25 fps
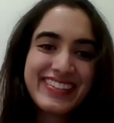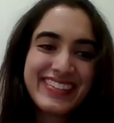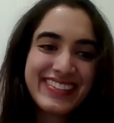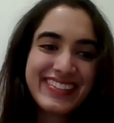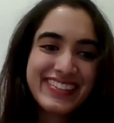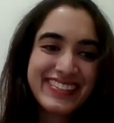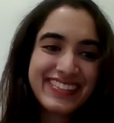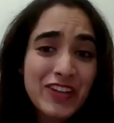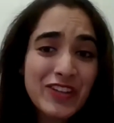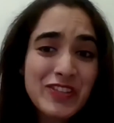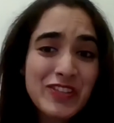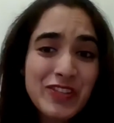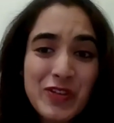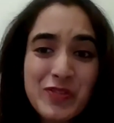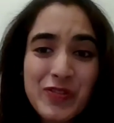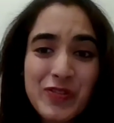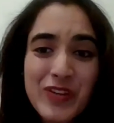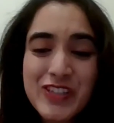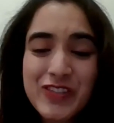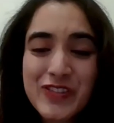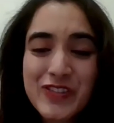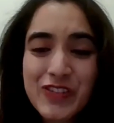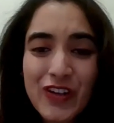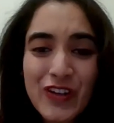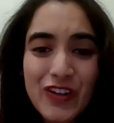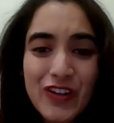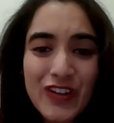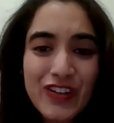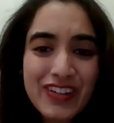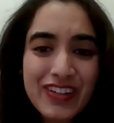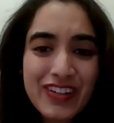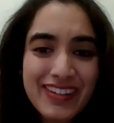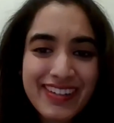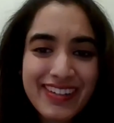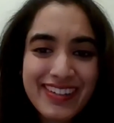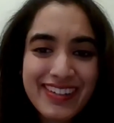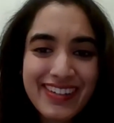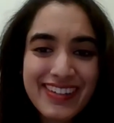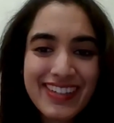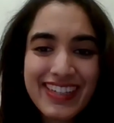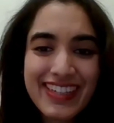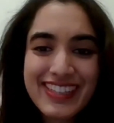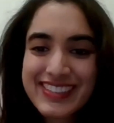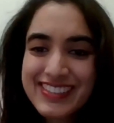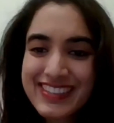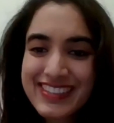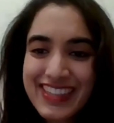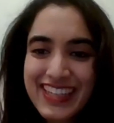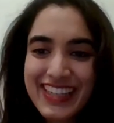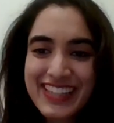Thank you so much for
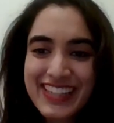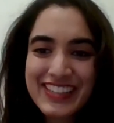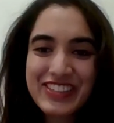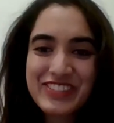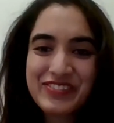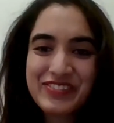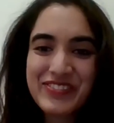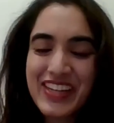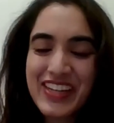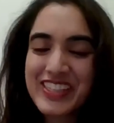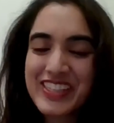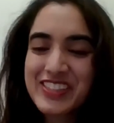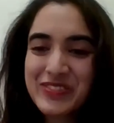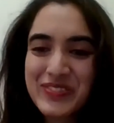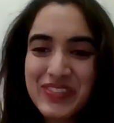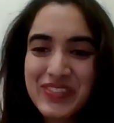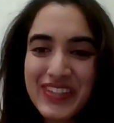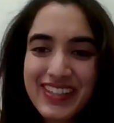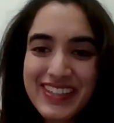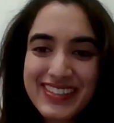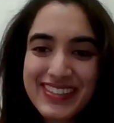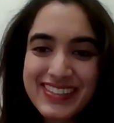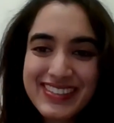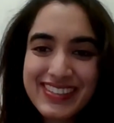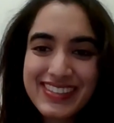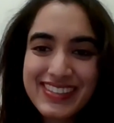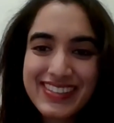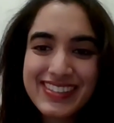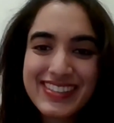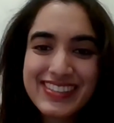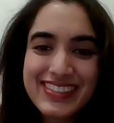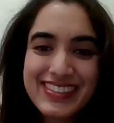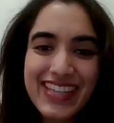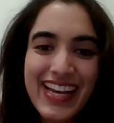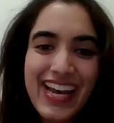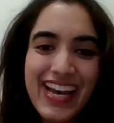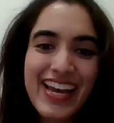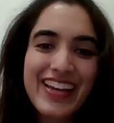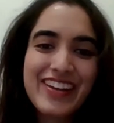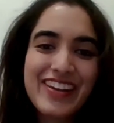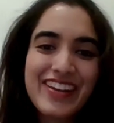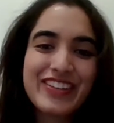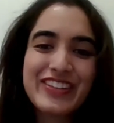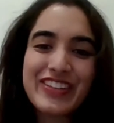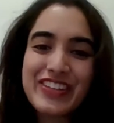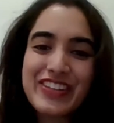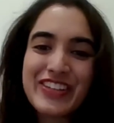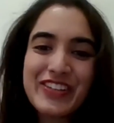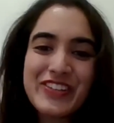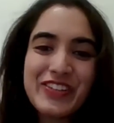listening in to my experiences. I
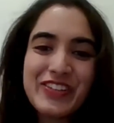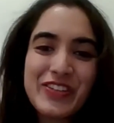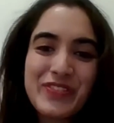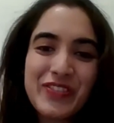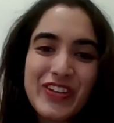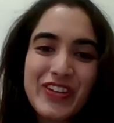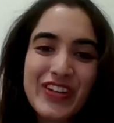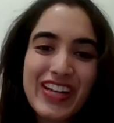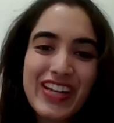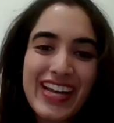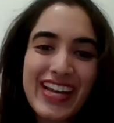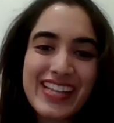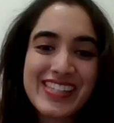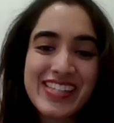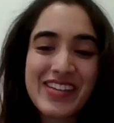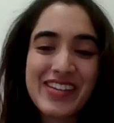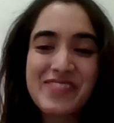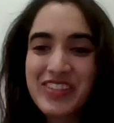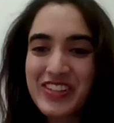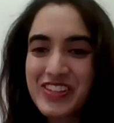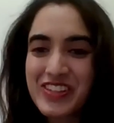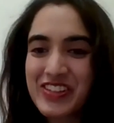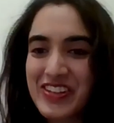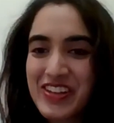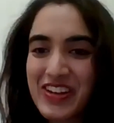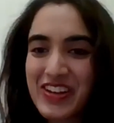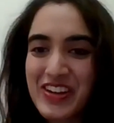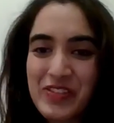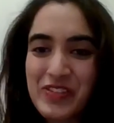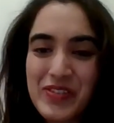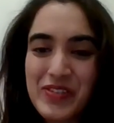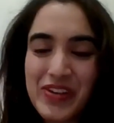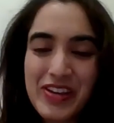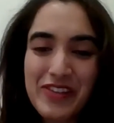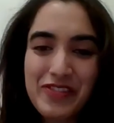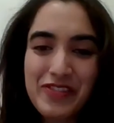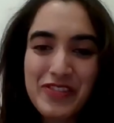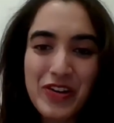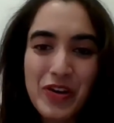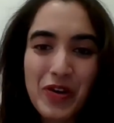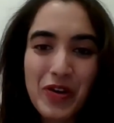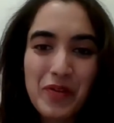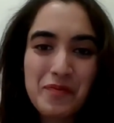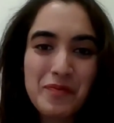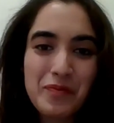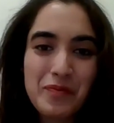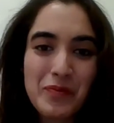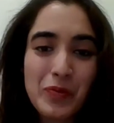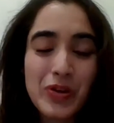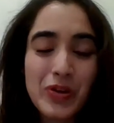really hope you all had something to take away
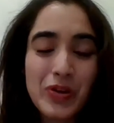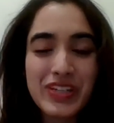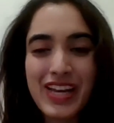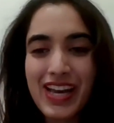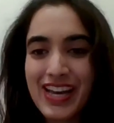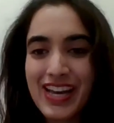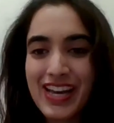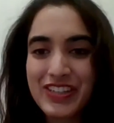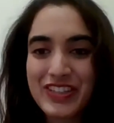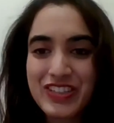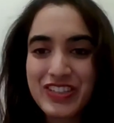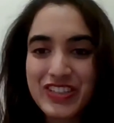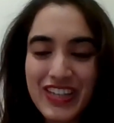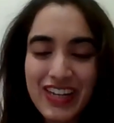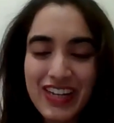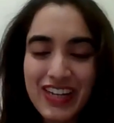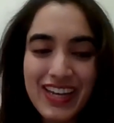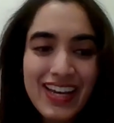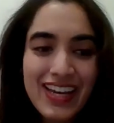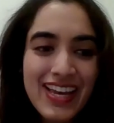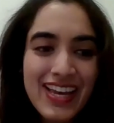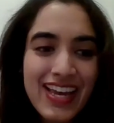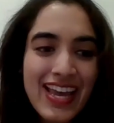from what I had to share.